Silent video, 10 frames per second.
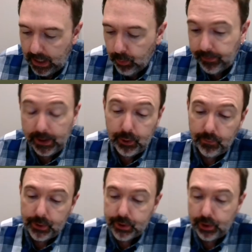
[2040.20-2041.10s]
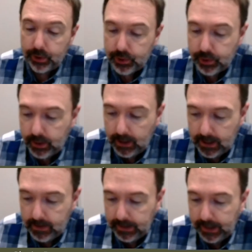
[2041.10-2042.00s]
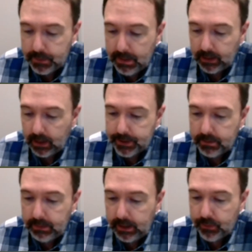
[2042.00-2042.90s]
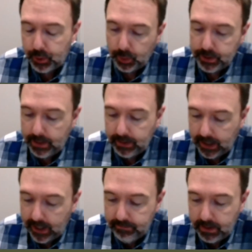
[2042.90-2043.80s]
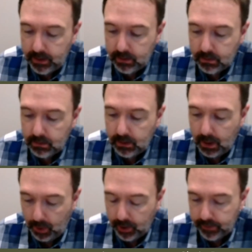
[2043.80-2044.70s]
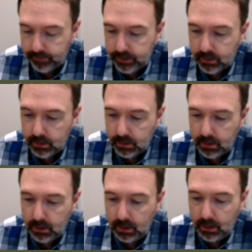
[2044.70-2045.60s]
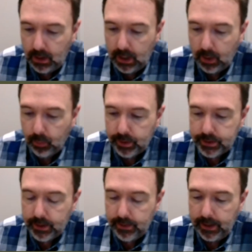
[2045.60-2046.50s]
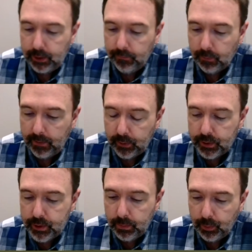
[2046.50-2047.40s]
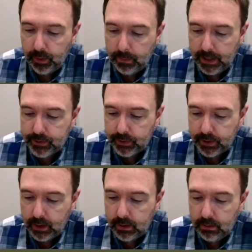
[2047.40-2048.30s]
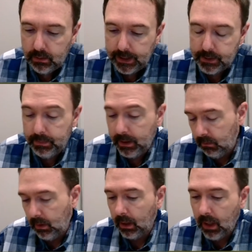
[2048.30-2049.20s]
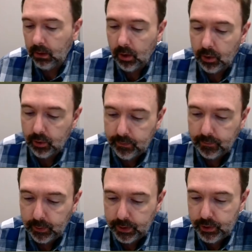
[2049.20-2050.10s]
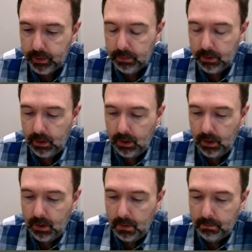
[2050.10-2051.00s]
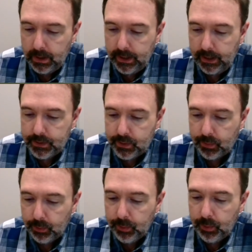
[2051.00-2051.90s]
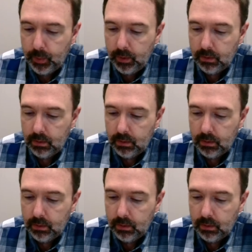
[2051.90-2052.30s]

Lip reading: I want to thank you for this church. It has meant a lot to me in the short time that I've been a part of it. I want to thank you for my friendship with Pastor Don. That's been a lot longer of a friendship. But it's through